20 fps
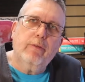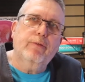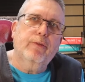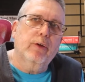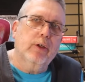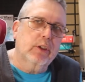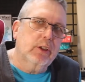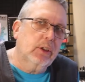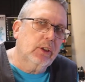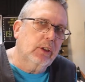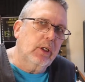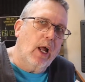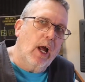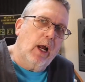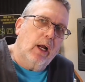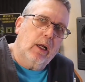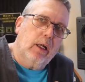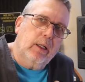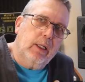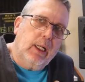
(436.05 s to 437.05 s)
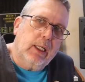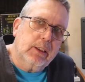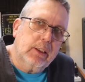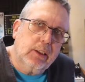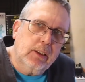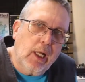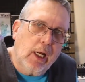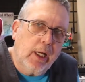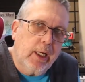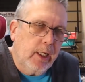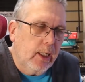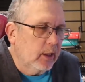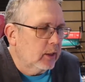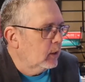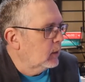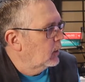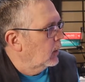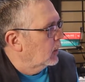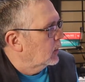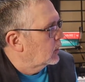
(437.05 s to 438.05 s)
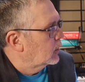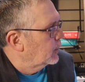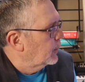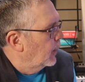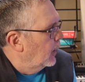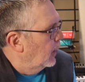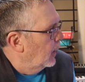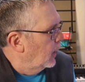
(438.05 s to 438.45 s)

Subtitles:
first snag, and that snag is that